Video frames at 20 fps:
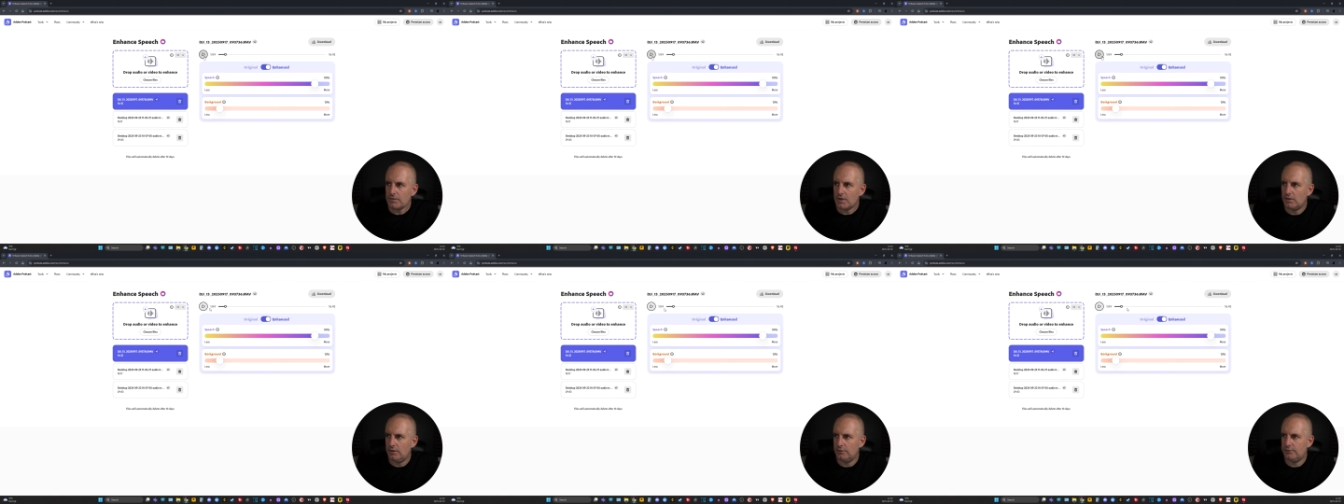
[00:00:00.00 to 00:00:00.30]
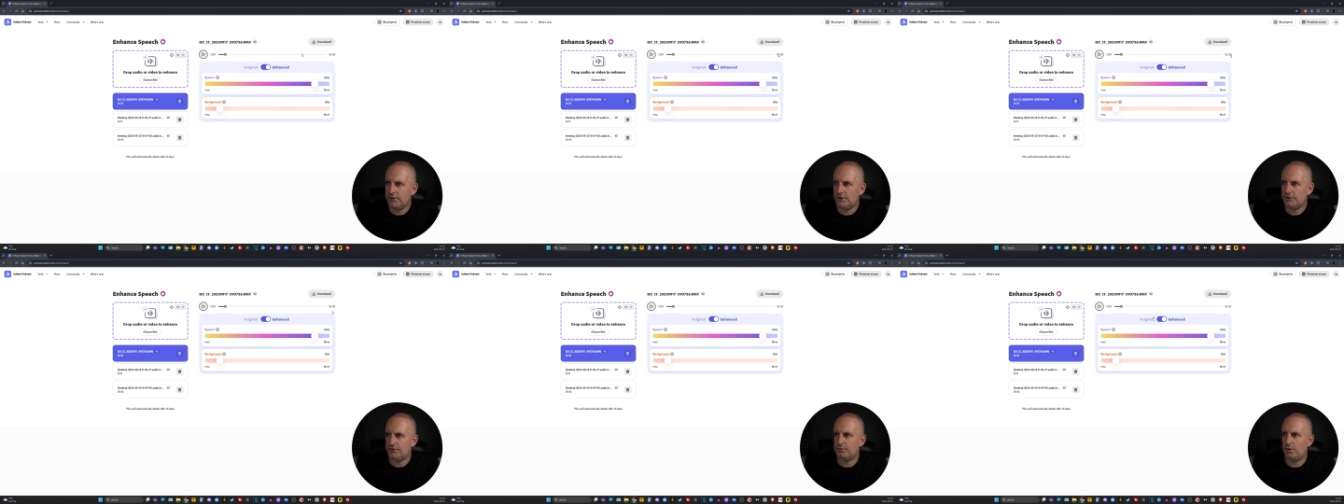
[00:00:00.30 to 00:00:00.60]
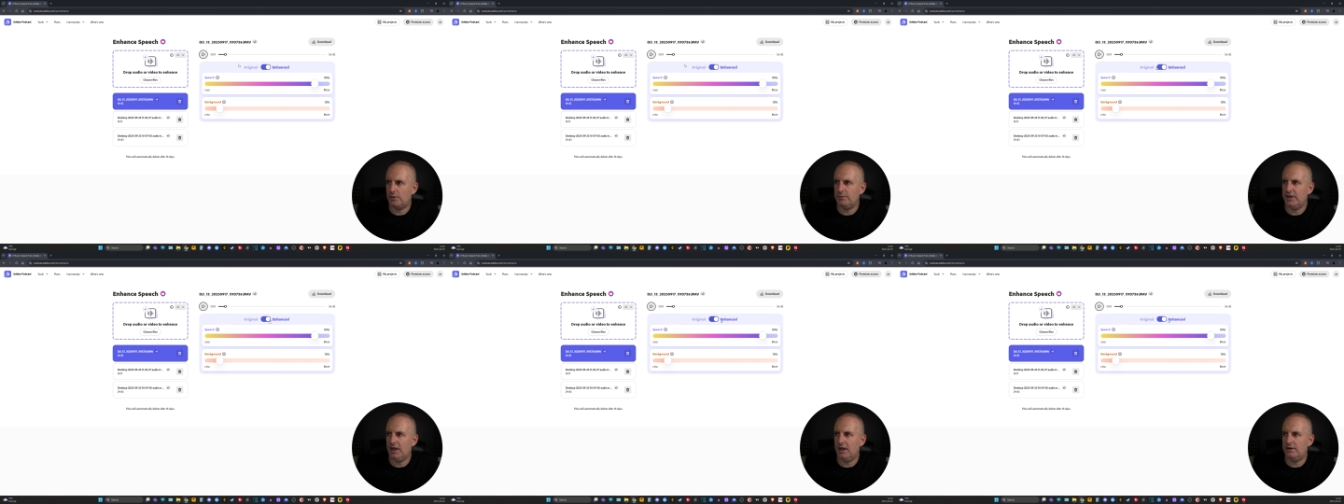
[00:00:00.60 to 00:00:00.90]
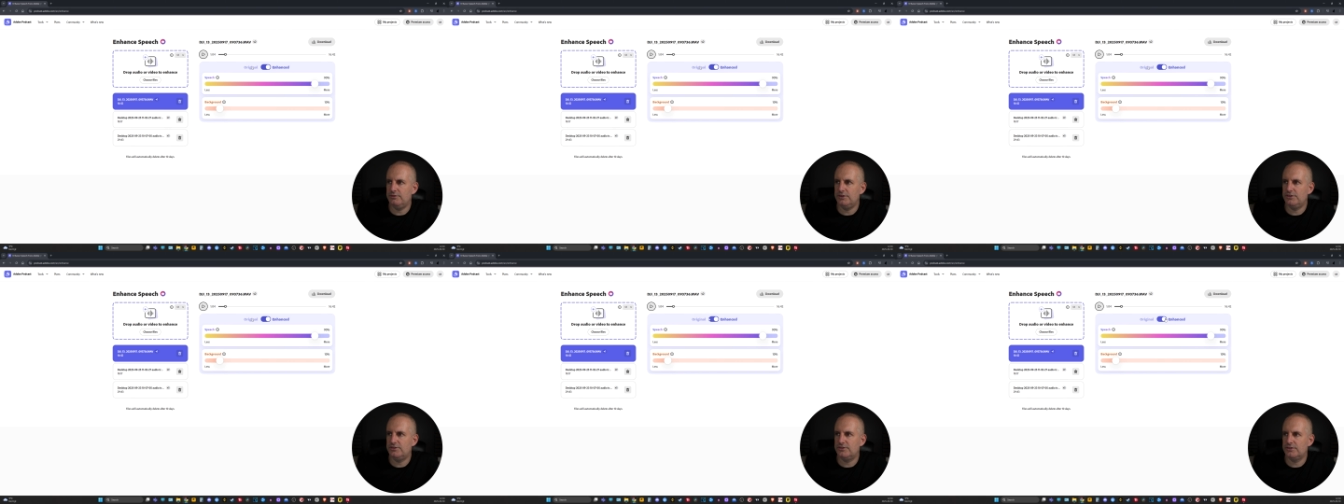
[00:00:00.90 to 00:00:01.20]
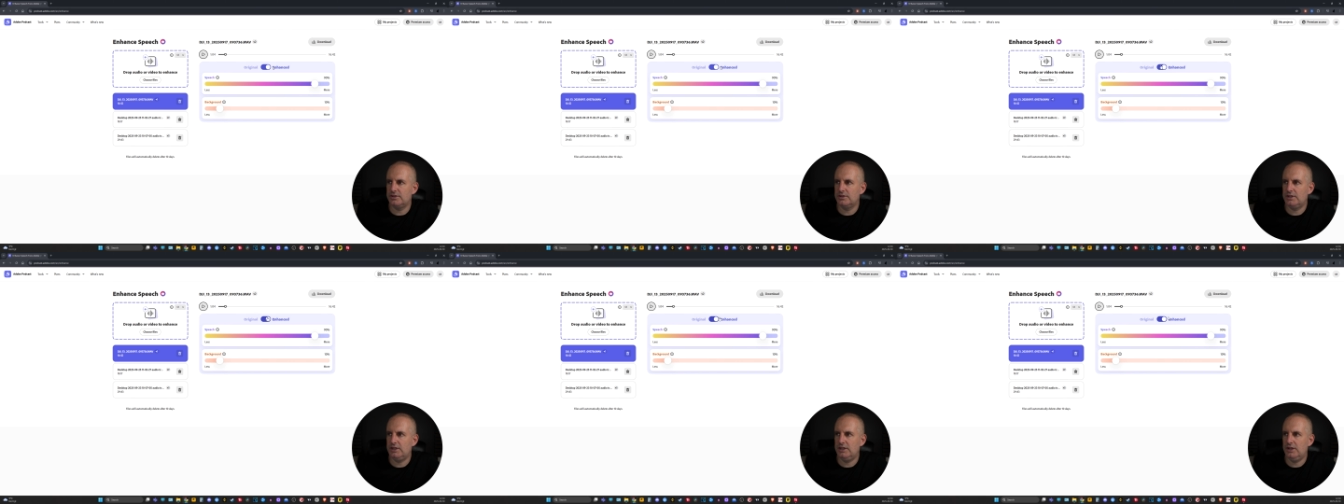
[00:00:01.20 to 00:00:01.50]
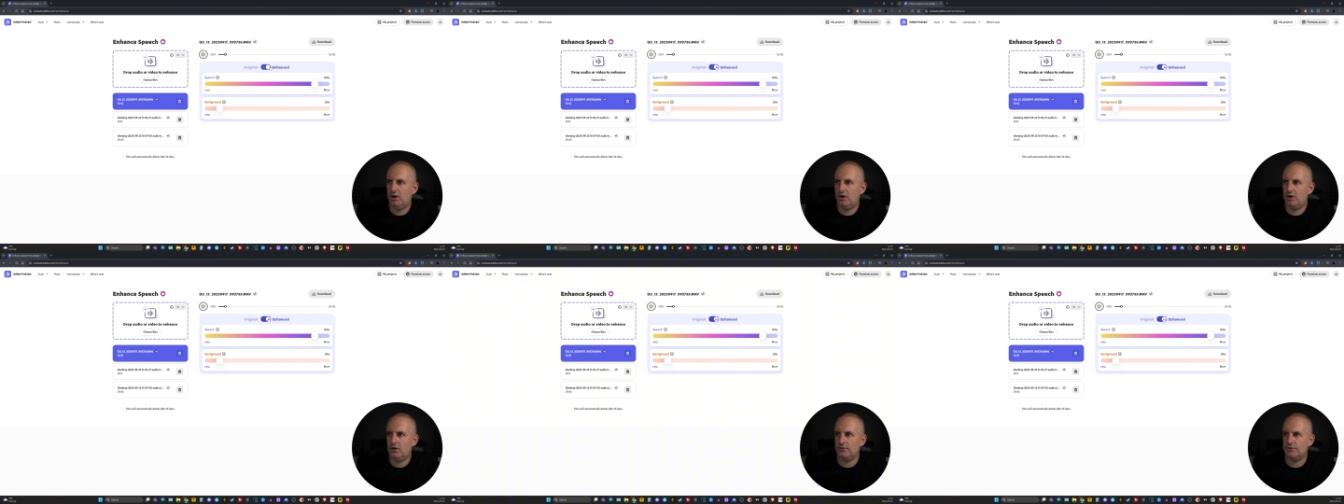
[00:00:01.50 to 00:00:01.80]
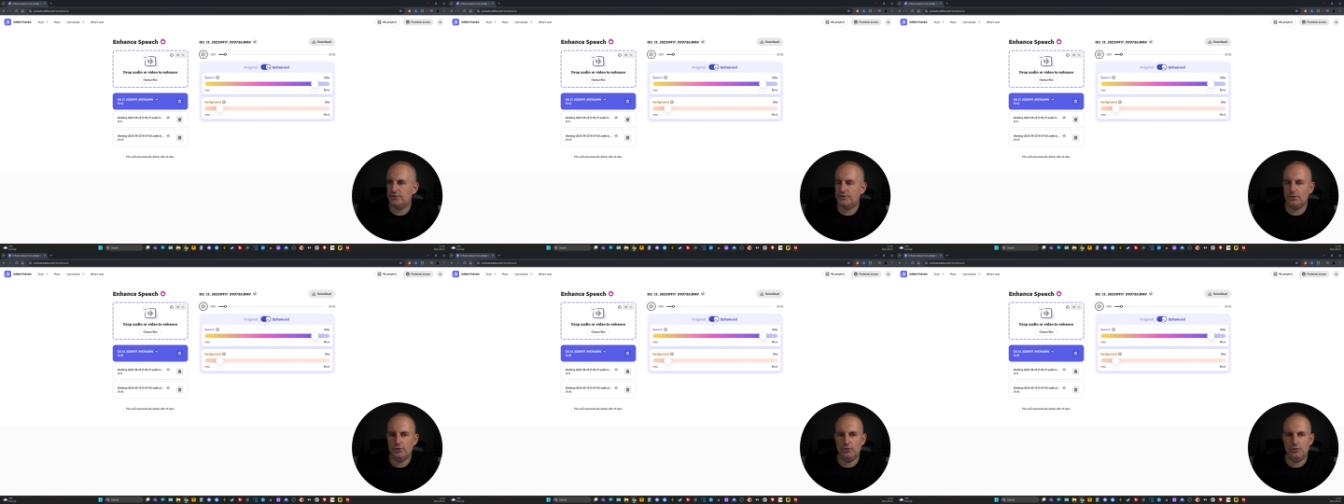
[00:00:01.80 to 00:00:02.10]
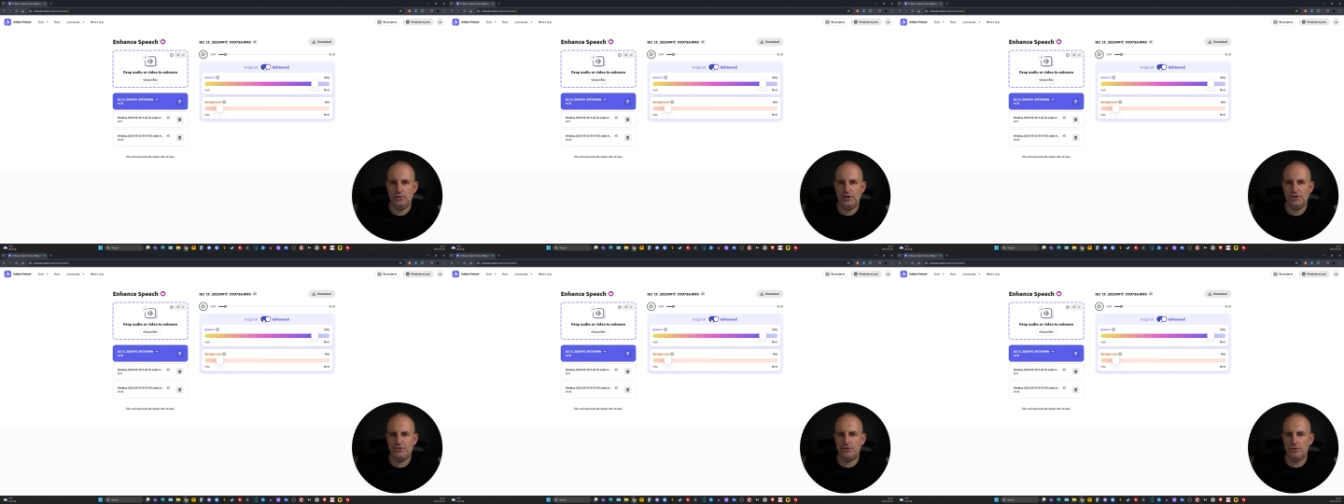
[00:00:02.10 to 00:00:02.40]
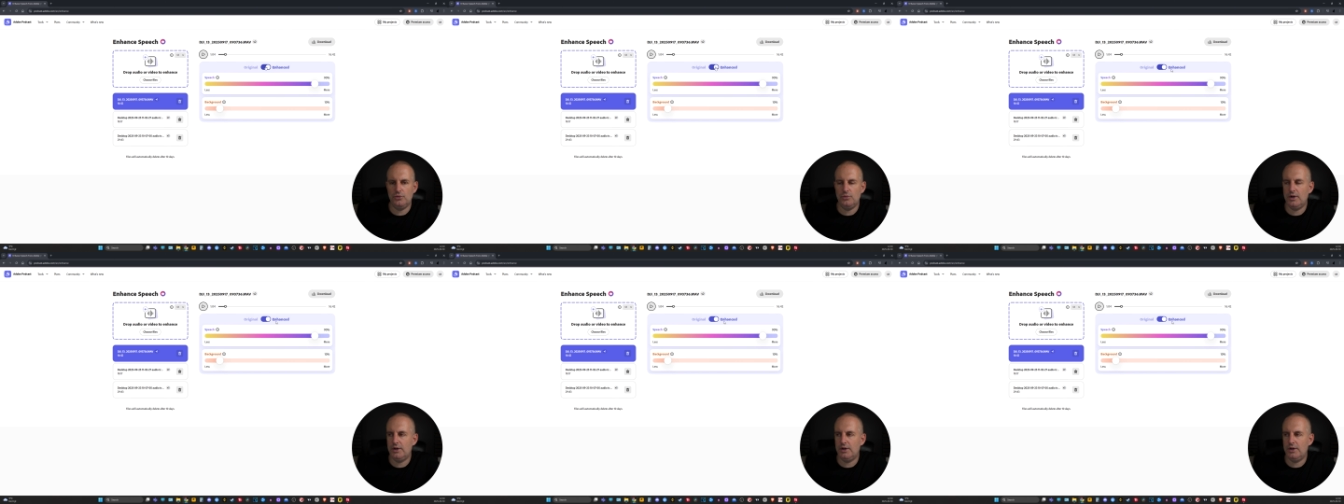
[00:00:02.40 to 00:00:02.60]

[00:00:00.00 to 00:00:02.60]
The first one we have is enhanced or original,